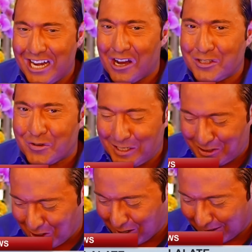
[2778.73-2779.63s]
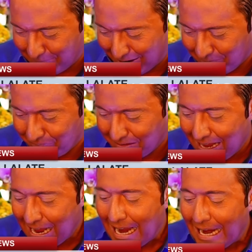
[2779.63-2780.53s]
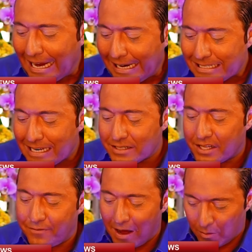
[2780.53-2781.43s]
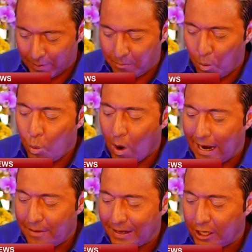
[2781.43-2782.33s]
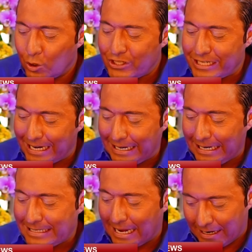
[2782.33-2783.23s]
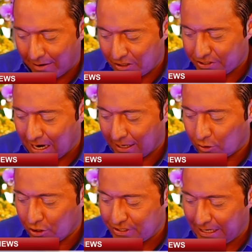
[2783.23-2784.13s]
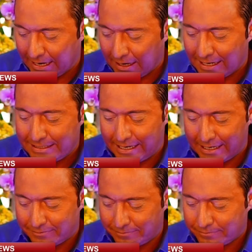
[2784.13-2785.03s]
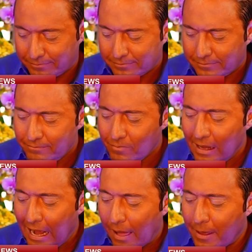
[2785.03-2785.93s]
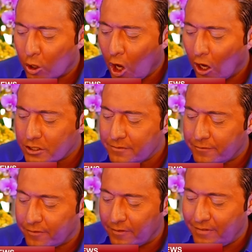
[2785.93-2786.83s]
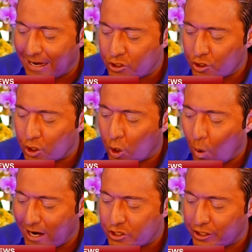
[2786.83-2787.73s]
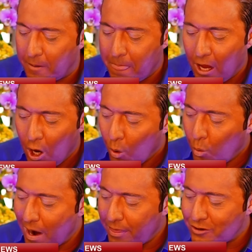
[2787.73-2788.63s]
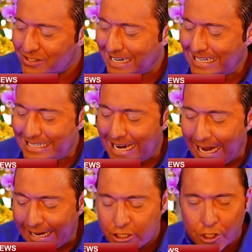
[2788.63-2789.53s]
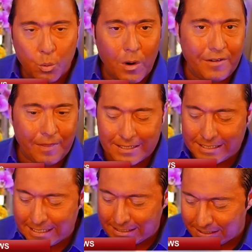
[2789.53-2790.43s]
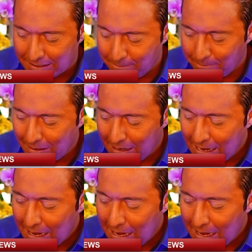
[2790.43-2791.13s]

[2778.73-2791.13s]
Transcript: he knows what he's talking about. He says the following What I think you see is that in every cycle, you see headlines hit, and they'll cause investors to question whether there's contagion within the system.